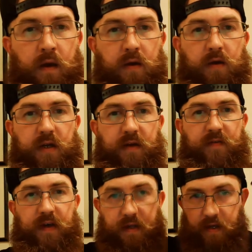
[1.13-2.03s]
Good
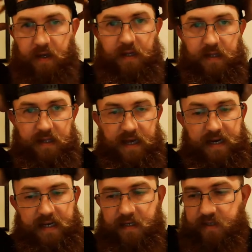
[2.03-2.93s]
evening,
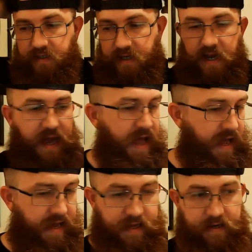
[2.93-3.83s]
ladies
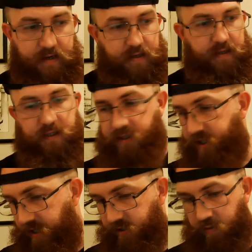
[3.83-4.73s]
and
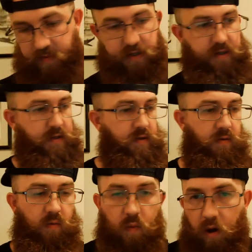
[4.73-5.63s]
gentlemen.
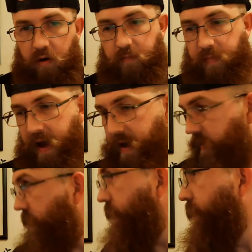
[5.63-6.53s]
Welcome
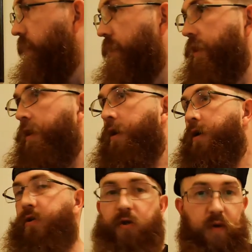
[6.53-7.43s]
back
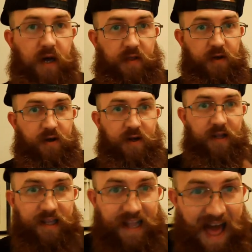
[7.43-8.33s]
to another
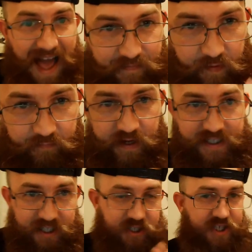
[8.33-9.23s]
live
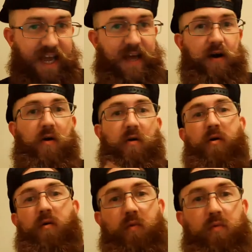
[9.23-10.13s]
vintage sale
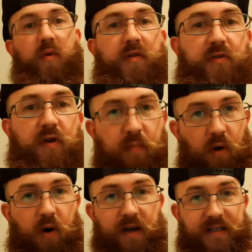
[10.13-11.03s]
with your
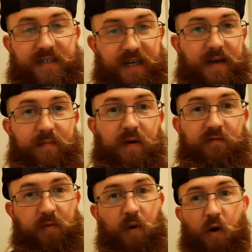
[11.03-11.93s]
boy, Tim, from